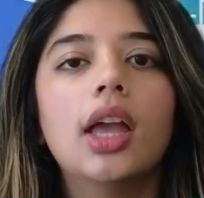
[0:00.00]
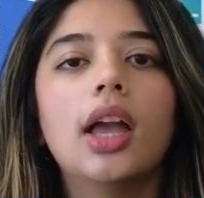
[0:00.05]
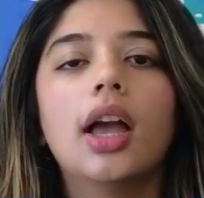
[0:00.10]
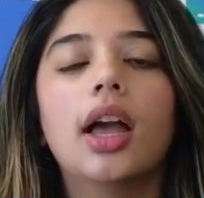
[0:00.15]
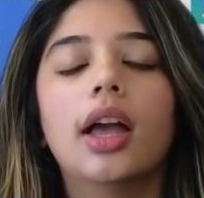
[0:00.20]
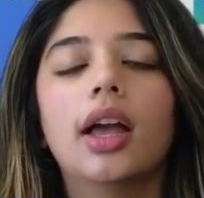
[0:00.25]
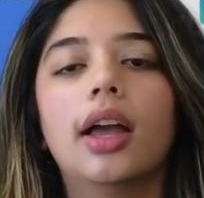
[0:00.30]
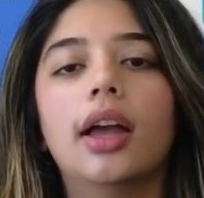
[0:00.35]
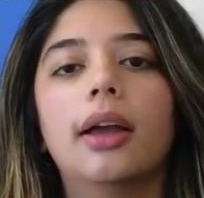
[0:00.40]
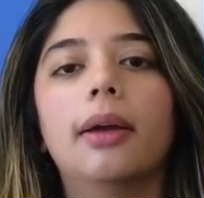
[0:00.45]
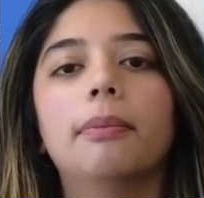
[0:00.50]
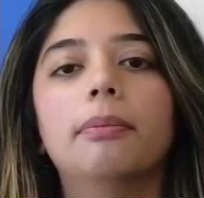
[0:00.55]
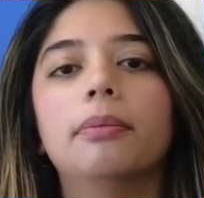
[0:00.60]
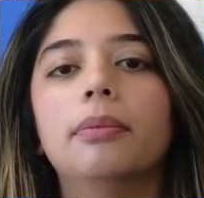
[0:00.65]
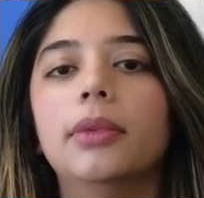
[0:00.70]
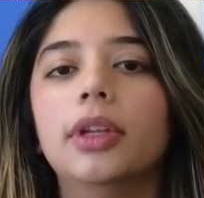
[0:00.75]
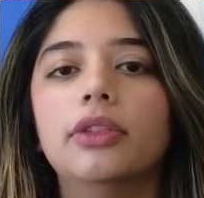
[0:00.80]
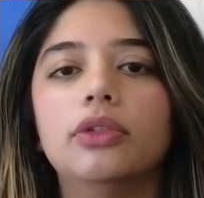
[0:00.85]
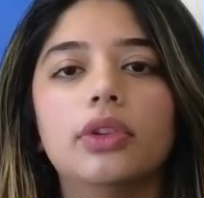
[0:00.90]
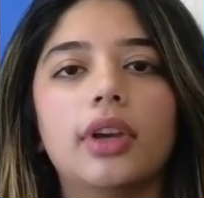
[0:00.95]

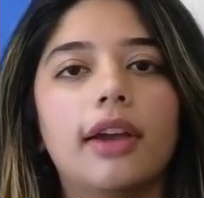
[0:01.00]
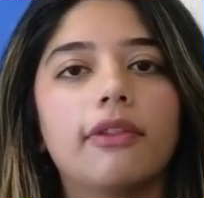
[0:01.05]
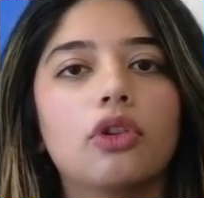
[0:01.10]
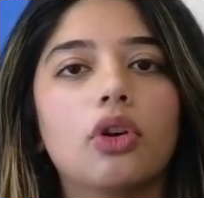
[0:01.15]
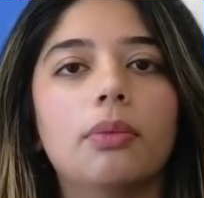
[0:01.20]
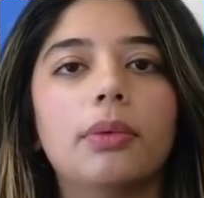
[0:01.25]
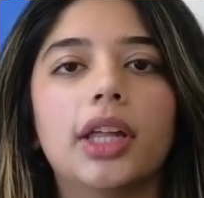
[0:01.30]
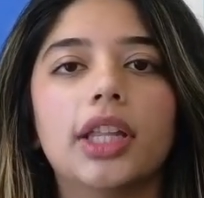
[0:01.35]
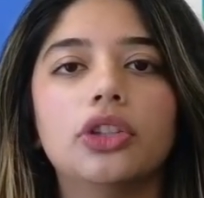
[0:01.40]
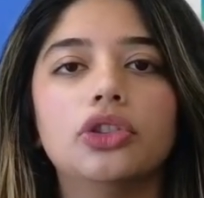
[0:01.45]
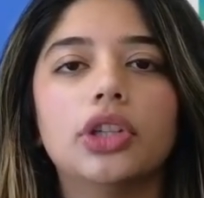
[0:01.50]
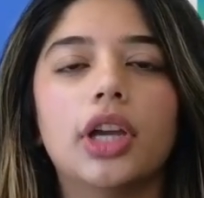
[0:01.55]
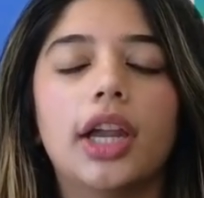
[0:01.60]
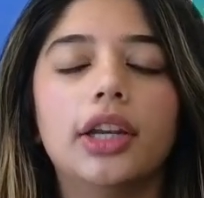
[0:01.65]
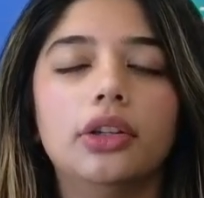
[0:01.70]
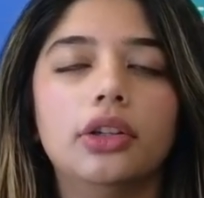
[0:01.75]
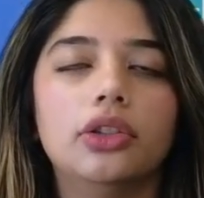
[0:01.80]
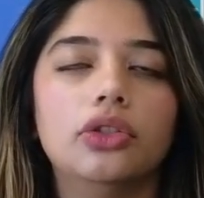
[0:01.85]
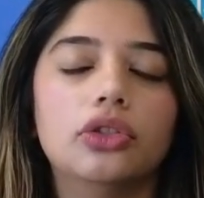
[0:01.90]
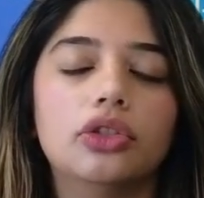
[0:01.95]
If you have Copilot Chat,
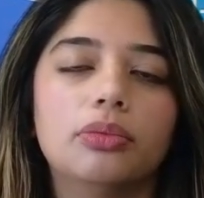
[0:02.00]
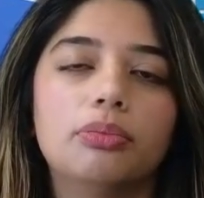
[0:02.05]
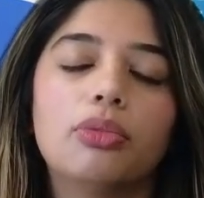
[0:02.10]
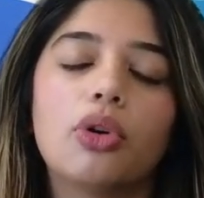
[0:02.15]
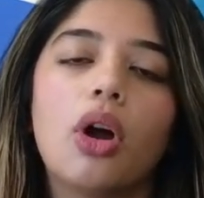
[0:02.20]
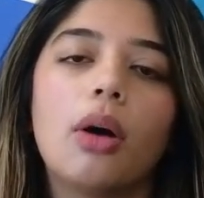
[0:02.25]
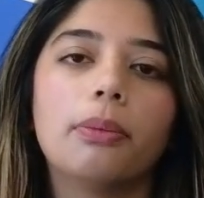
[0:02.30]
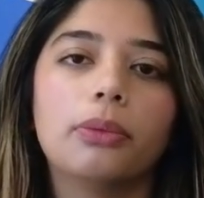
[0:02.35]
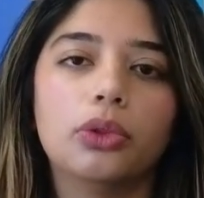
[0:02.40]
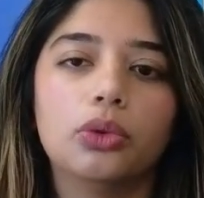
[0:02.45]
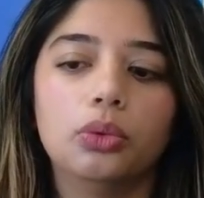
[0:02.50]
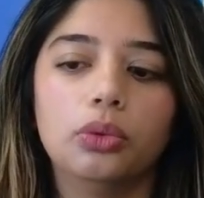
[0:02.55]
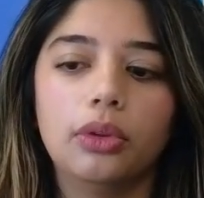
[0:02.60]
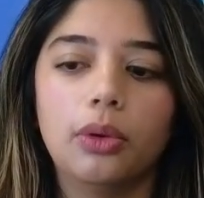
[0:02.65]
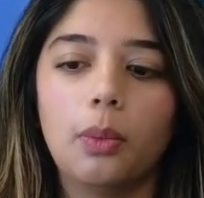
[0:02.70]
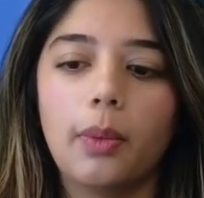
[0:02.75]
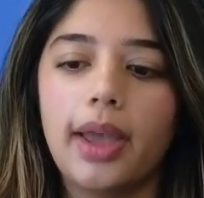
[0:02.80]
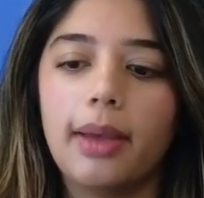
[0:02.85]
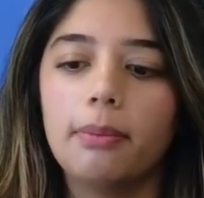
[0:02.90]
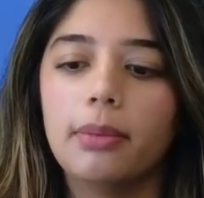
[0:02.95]
you can just prompt through the
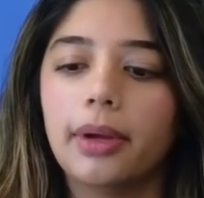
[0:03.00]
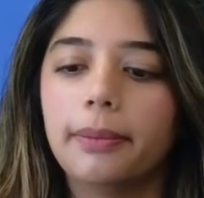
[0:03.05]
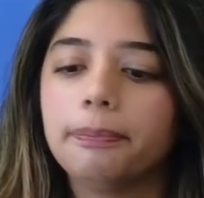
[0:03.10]
web.